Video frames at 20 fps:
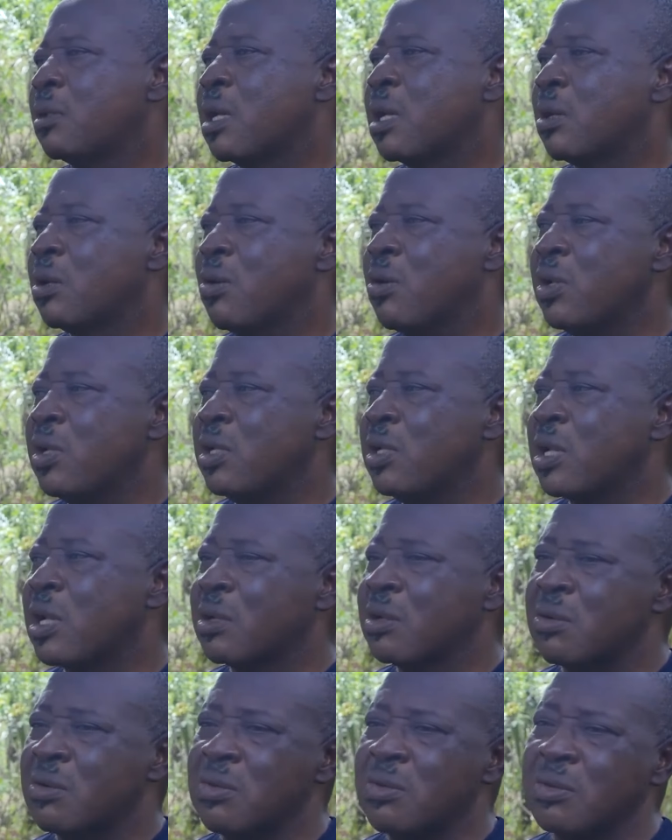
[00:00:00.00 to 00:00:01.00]
Now go in
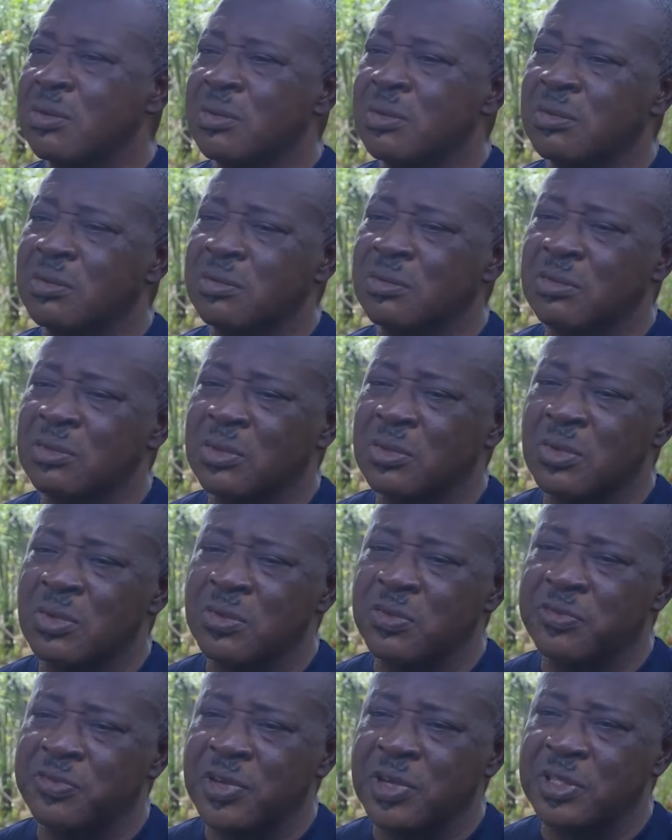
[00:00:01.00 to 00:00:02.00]
and cook.
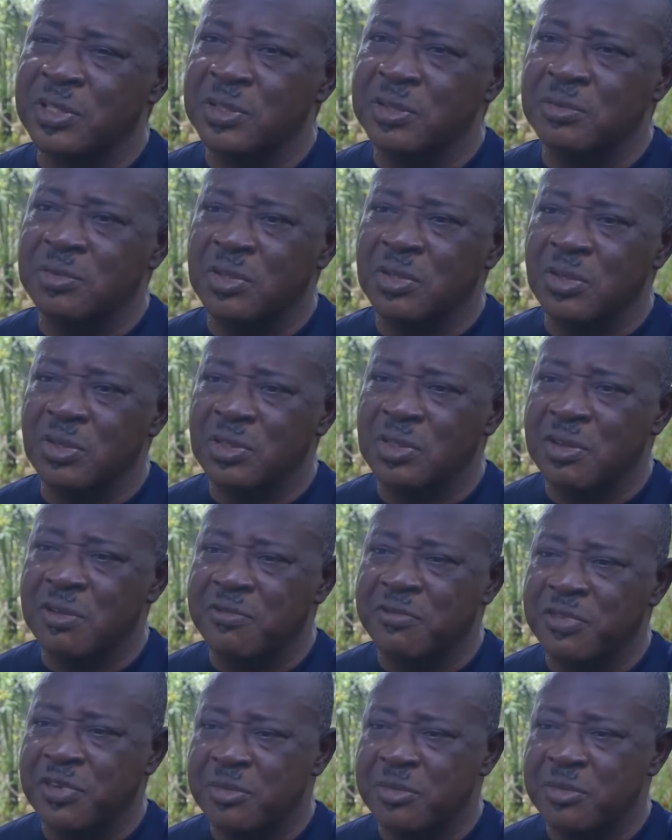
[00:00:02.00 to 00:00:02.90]
Cook fast because I'm